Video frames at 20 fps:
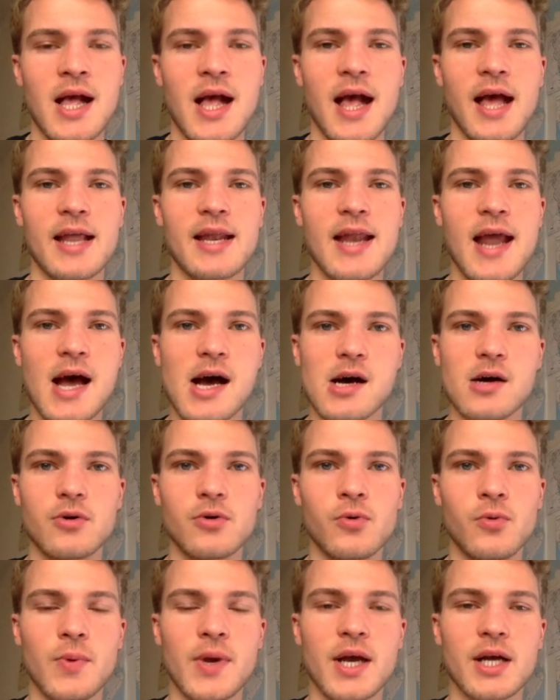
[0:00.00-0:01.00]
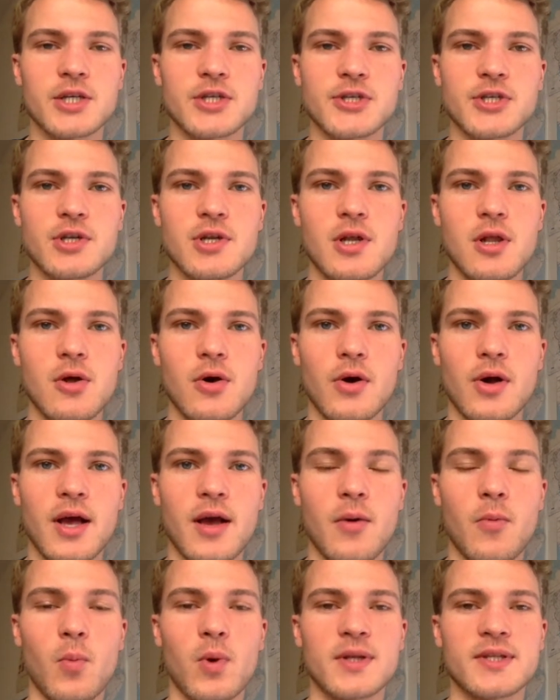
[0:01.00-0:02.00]
And now we actually
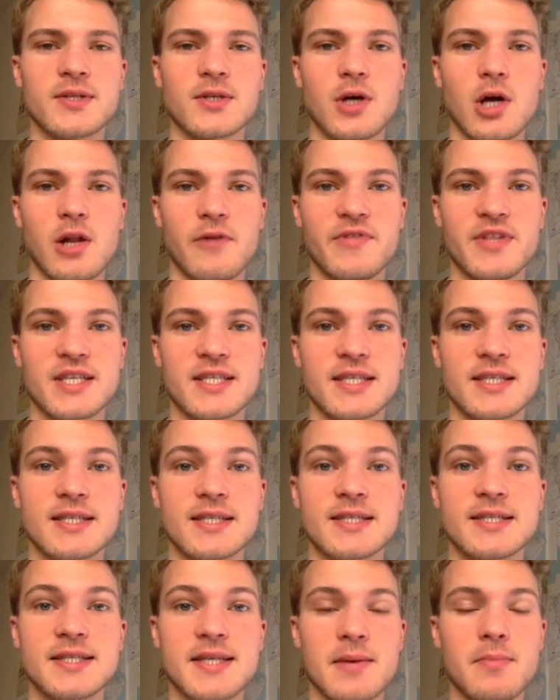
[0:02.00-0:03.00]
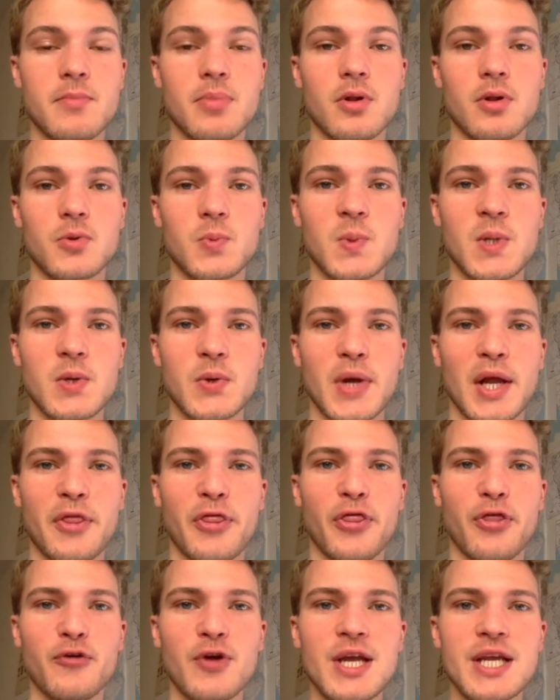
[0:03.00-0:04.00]
look, once all of this is assembled, we look
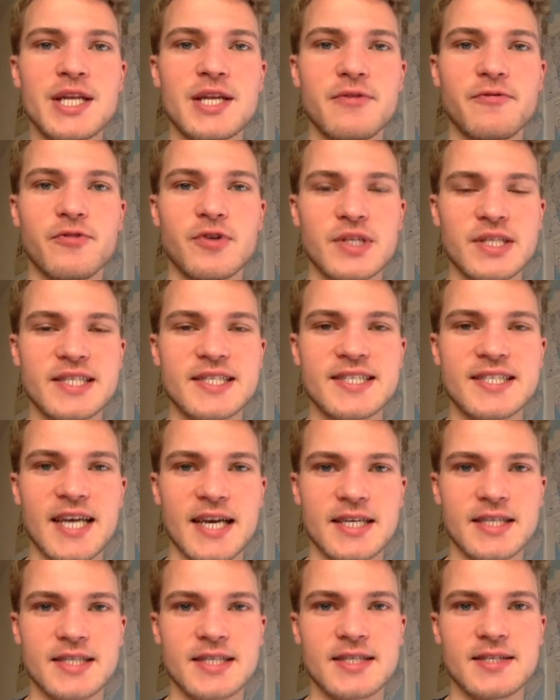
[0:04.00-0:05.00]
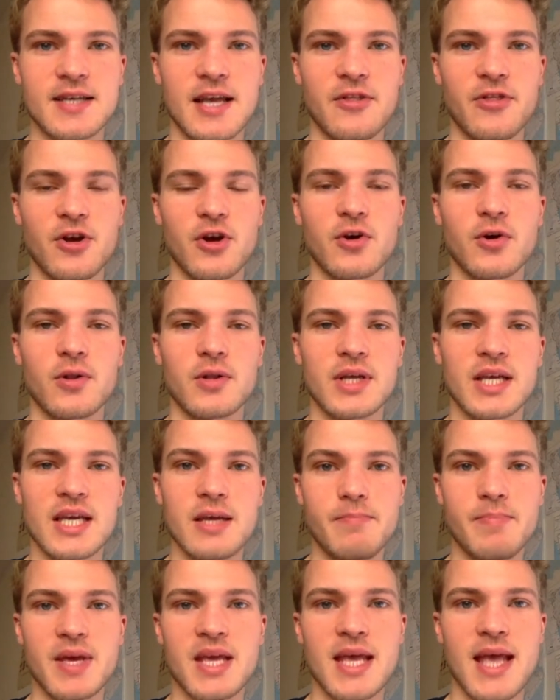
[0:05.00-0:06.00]
at three different sites, and they're called
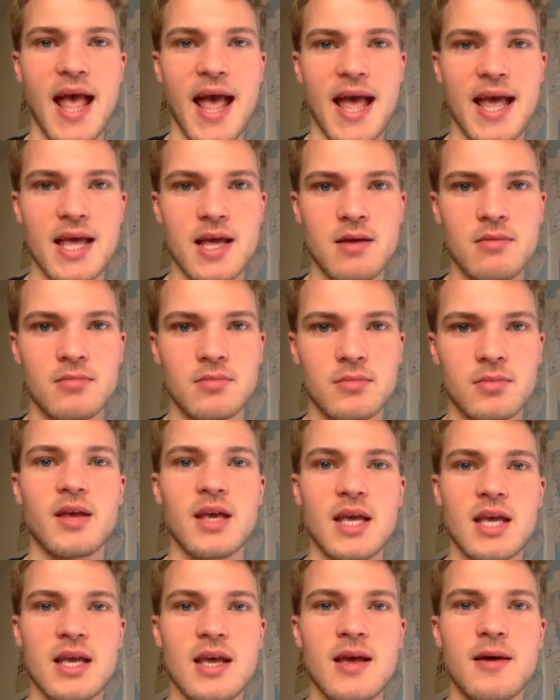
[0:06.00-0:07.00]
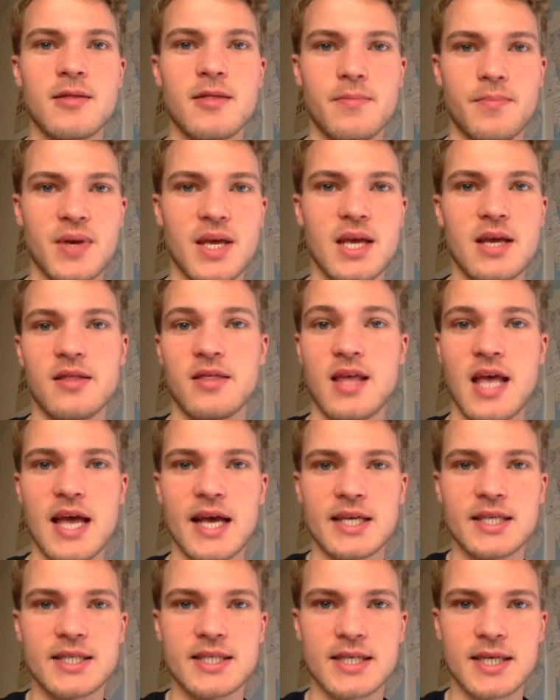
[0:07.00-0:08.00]
EPA, the E, P, and the
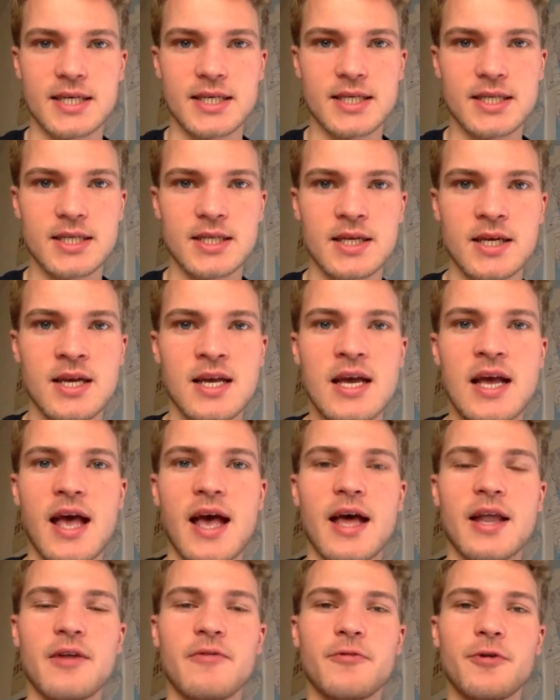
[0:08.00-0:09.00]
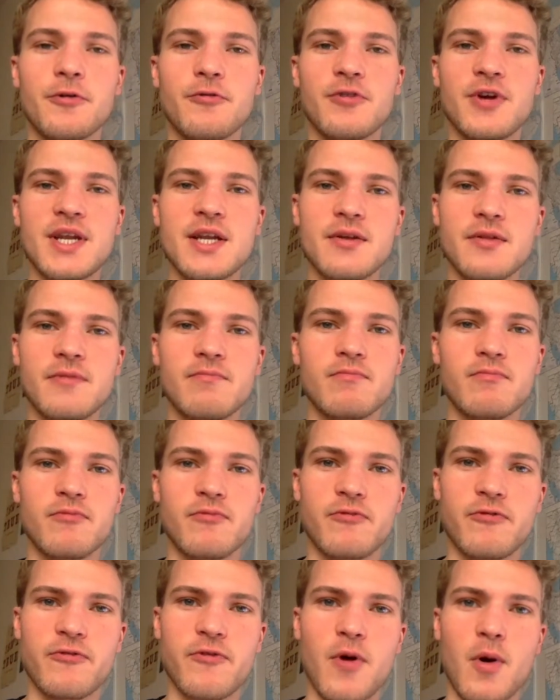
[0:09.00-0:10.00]
A site. And if you read it
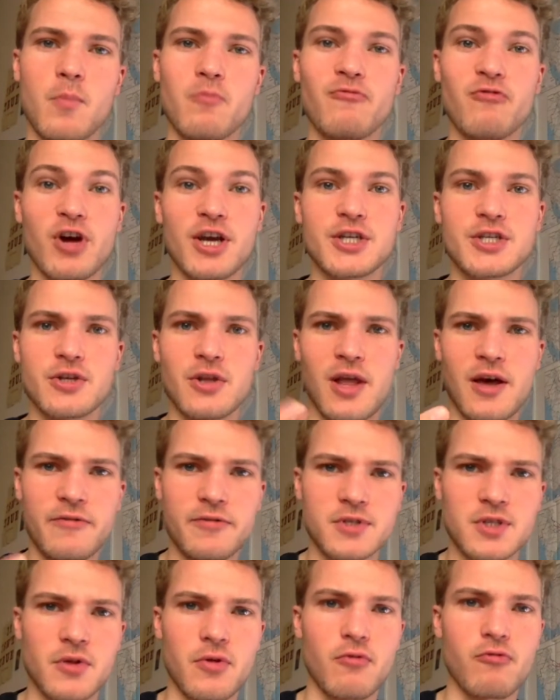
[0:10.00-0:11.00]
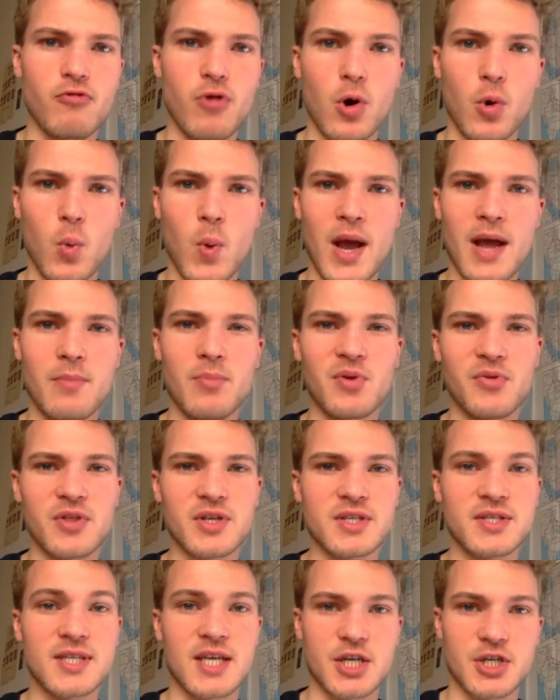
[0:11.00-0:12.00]
from right to left, so the wrong way, but
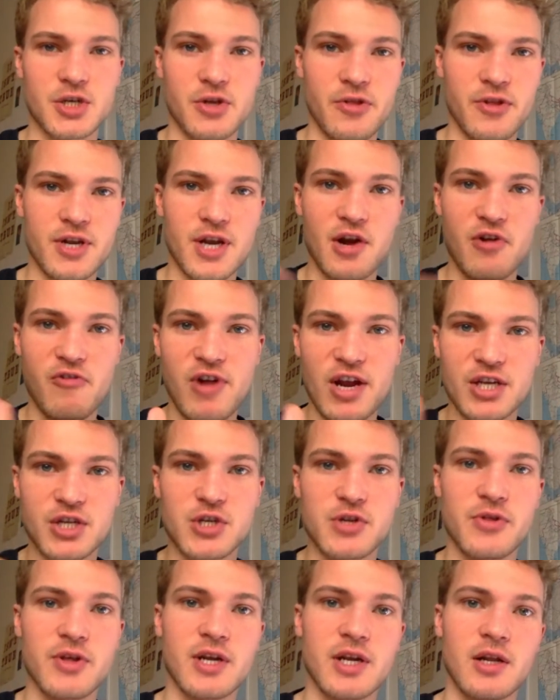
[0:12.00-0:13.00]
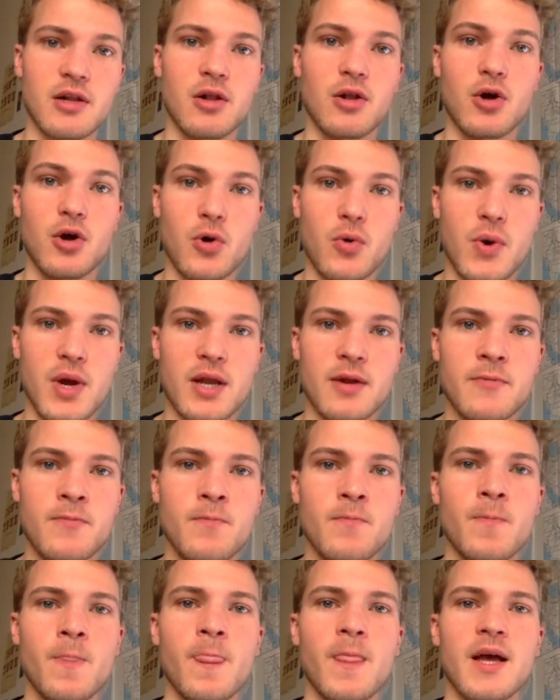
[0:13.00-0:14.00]
this is actually the direction that it'll go in,
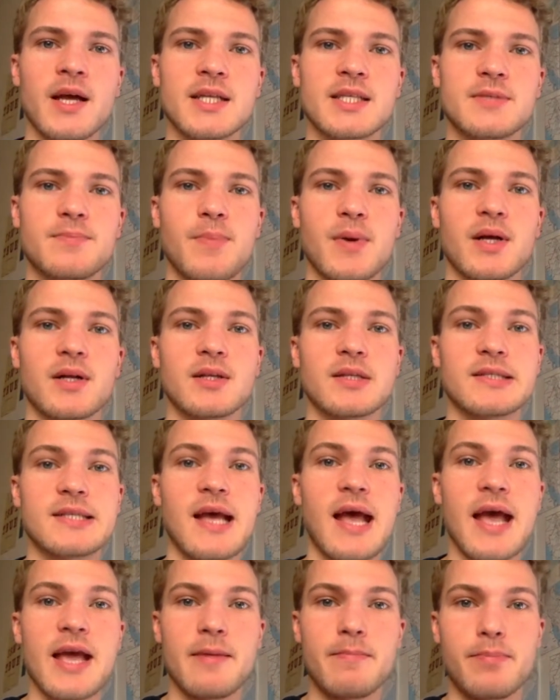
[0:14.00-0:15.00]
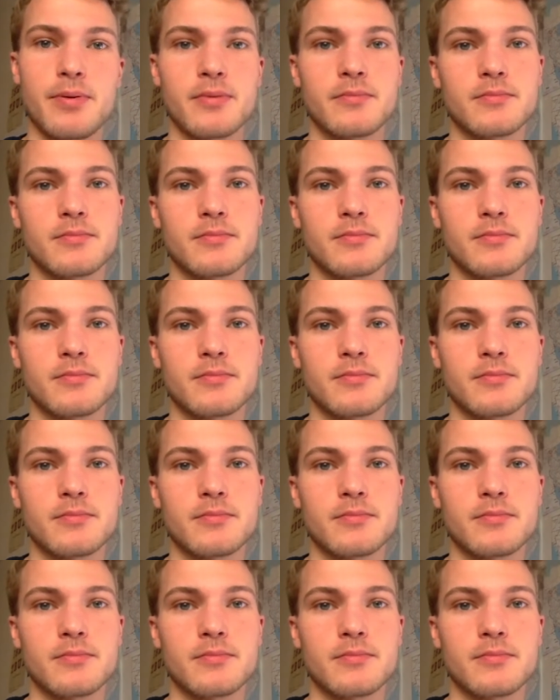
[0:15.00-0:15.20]
it spells APE.